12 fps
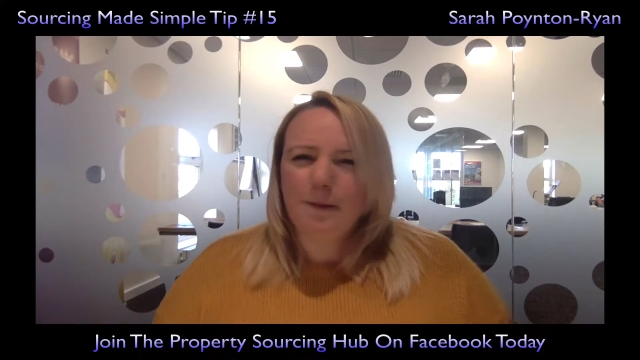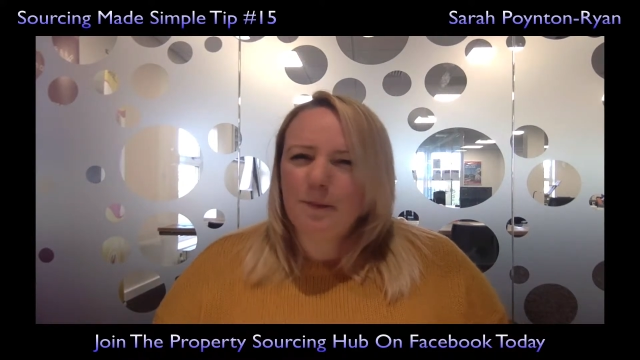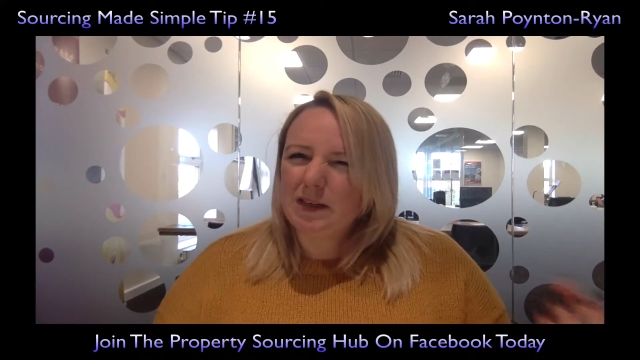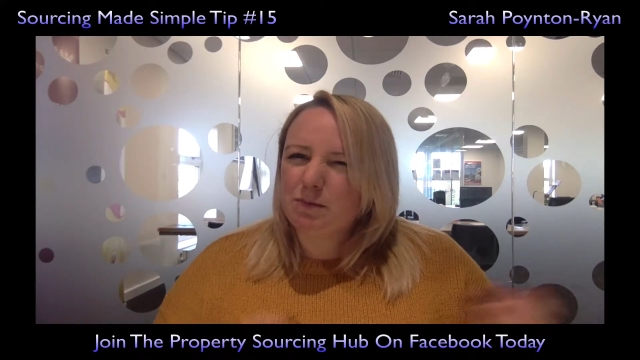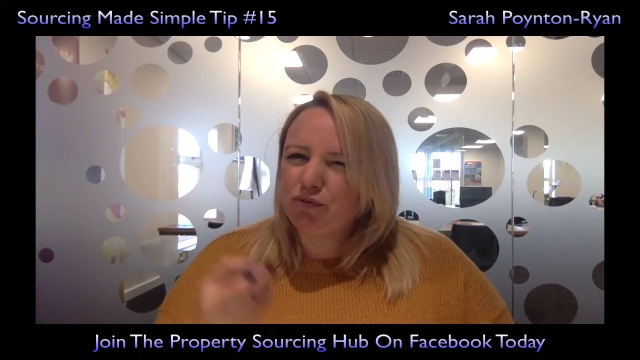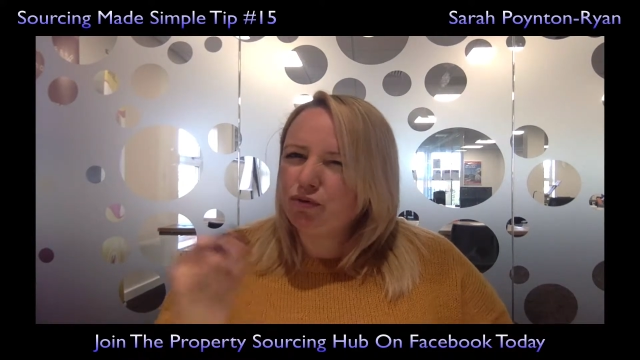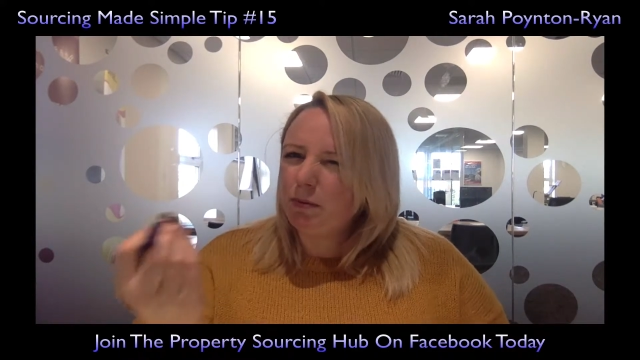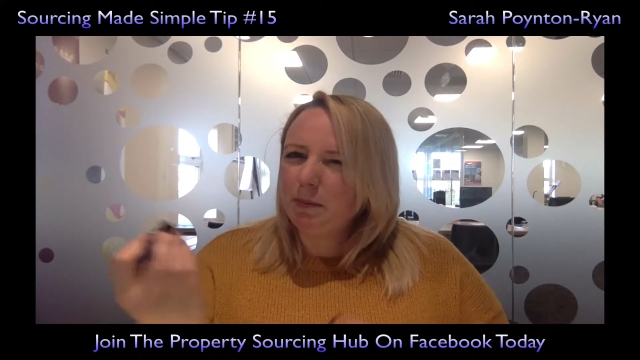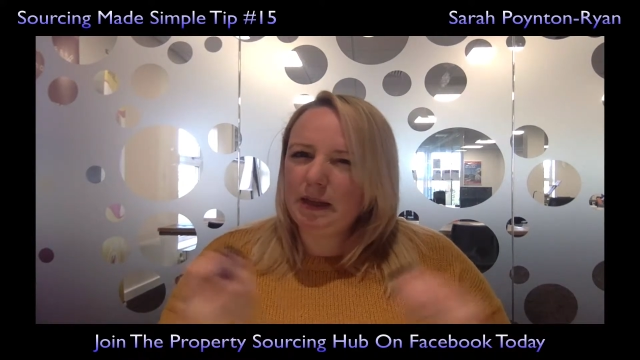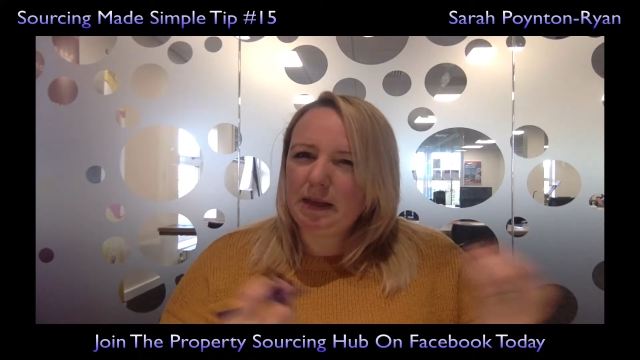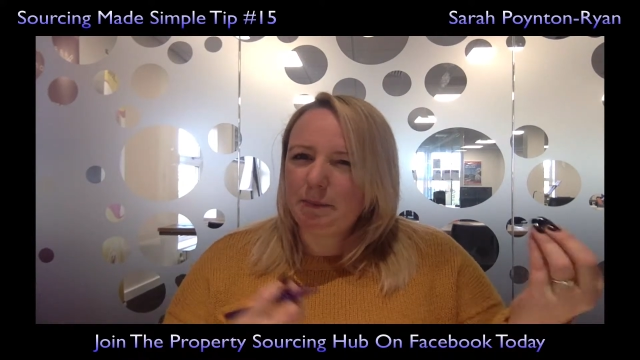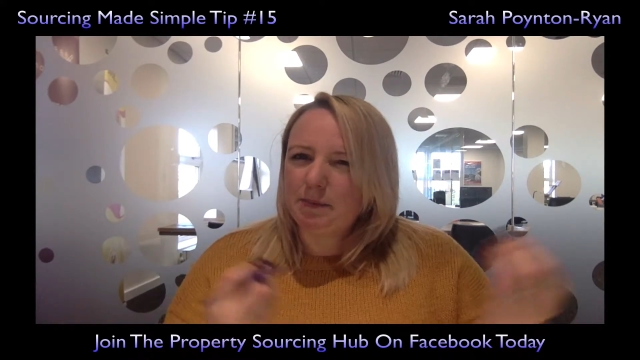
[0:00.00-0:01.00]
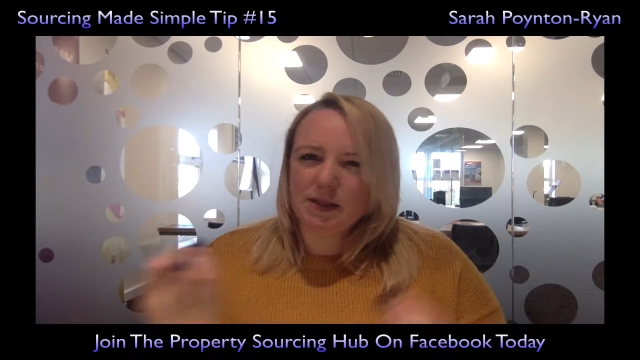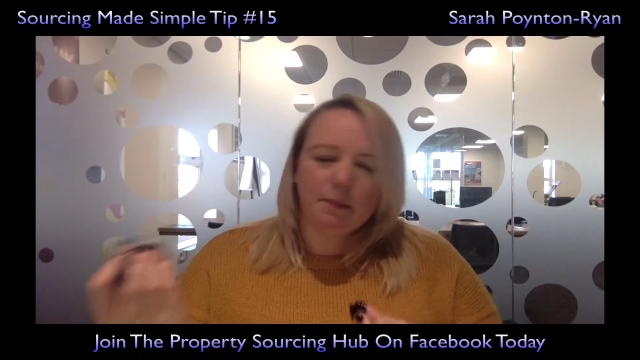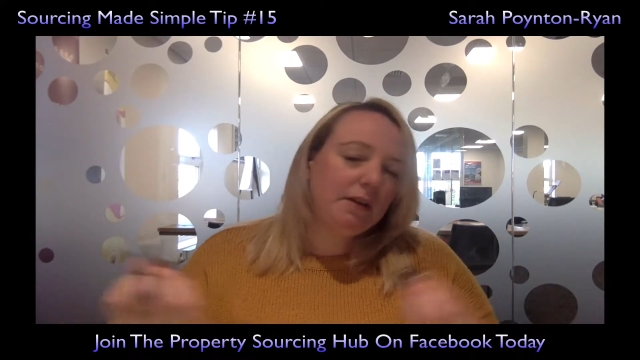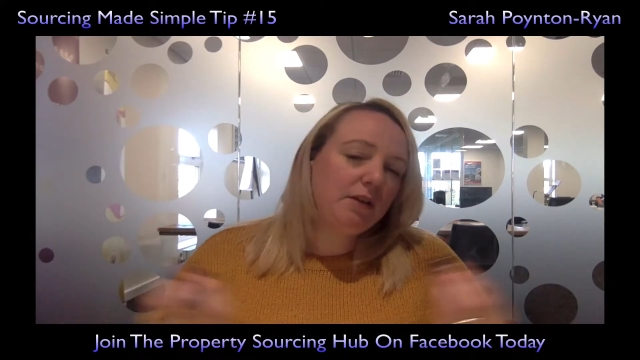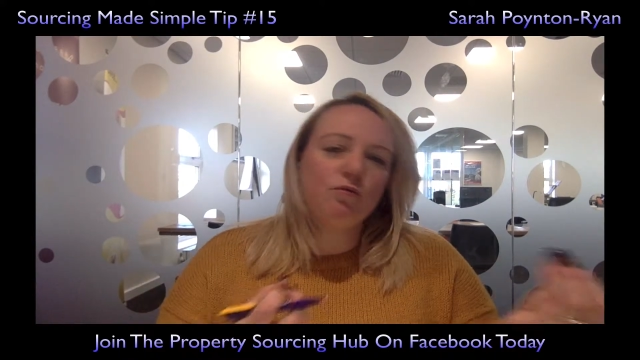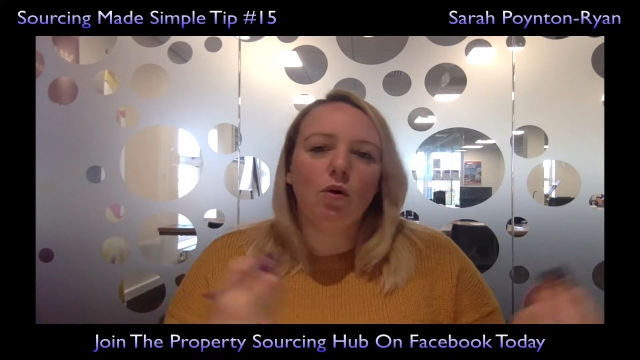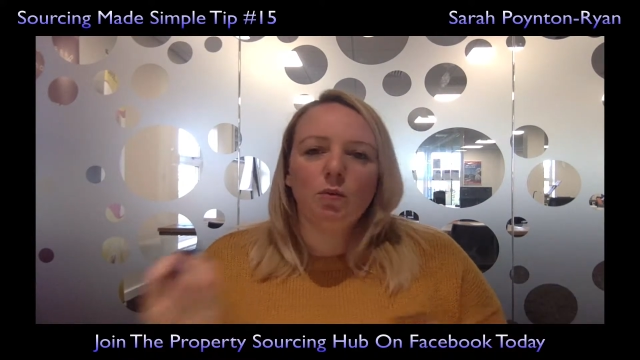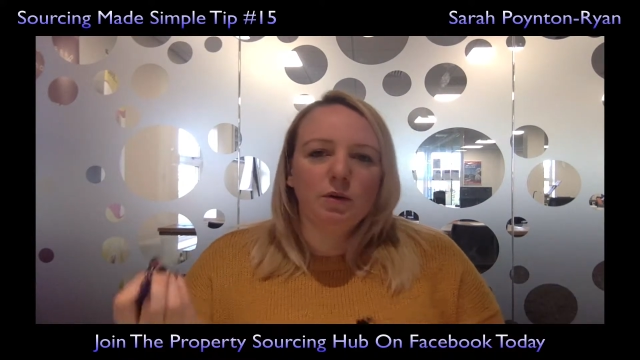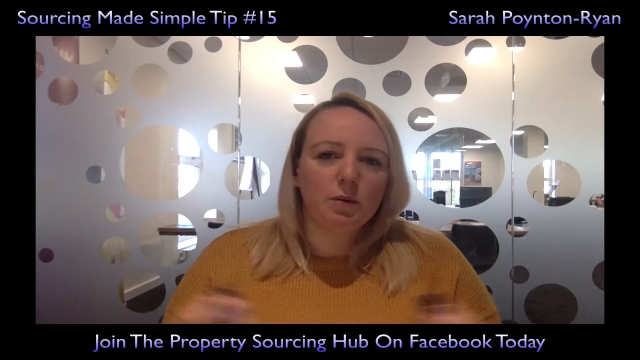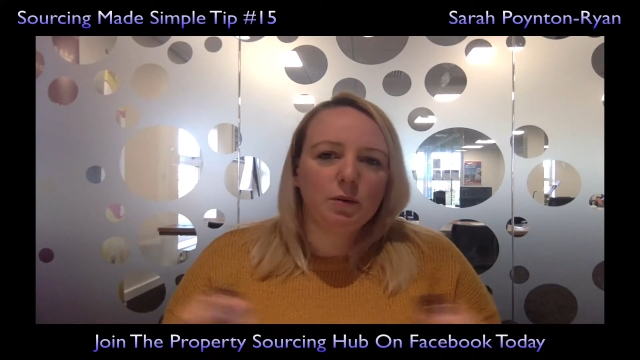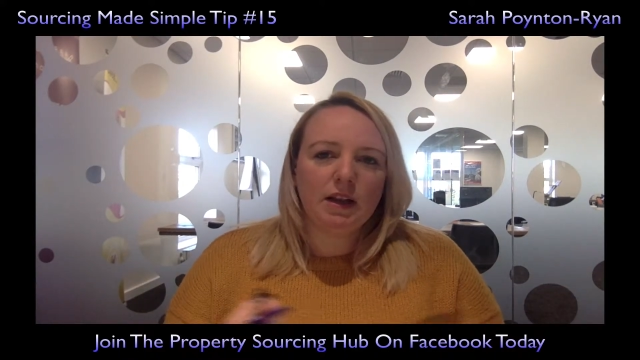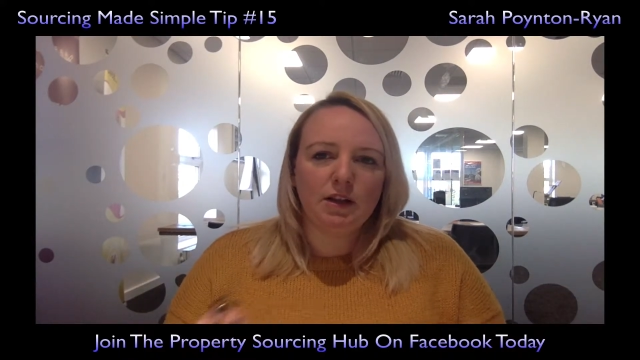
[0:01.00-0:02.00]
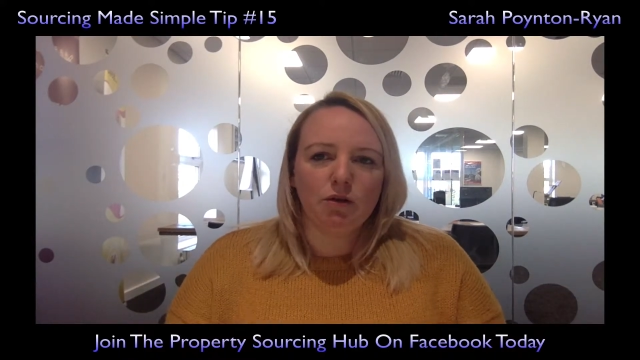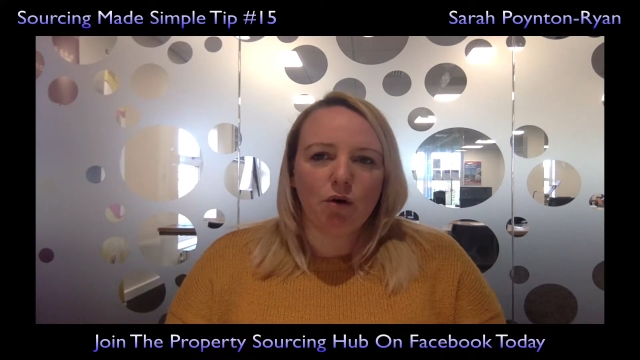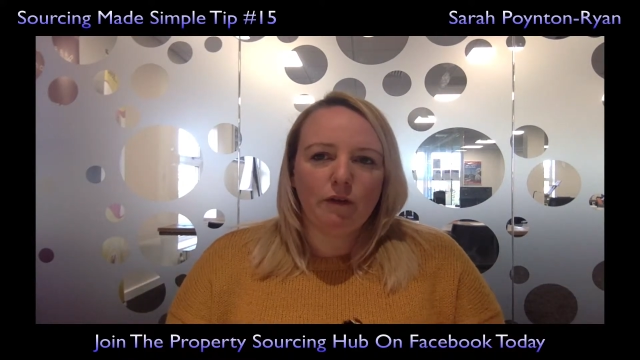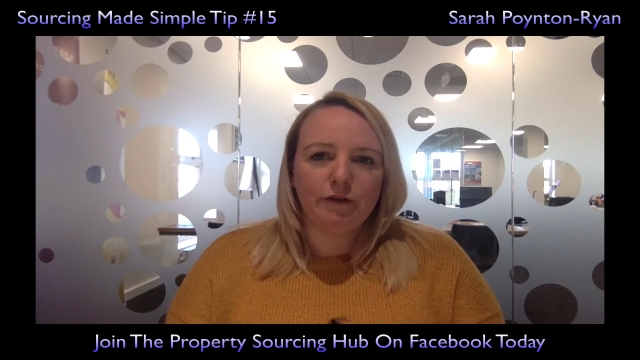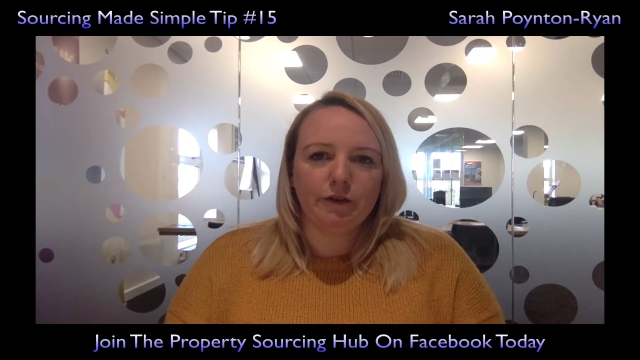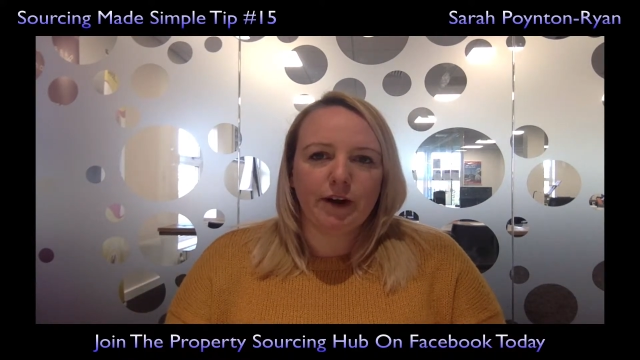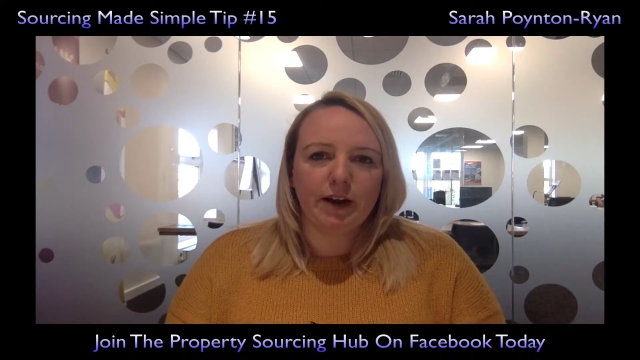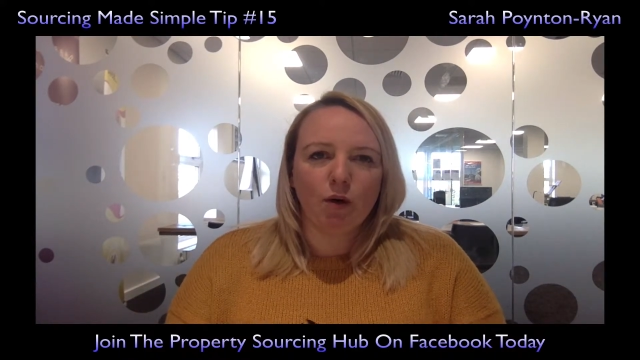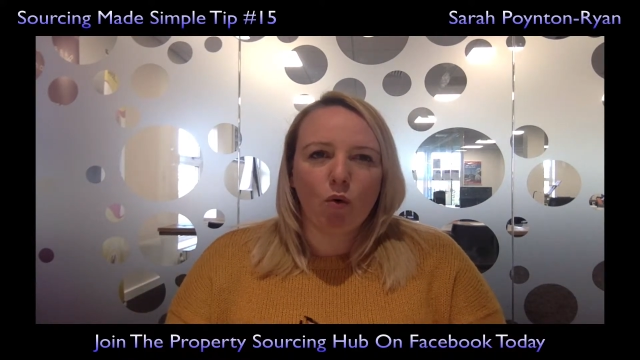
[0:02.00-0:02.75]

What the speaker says: there's probably something wrong with the way that you're offering,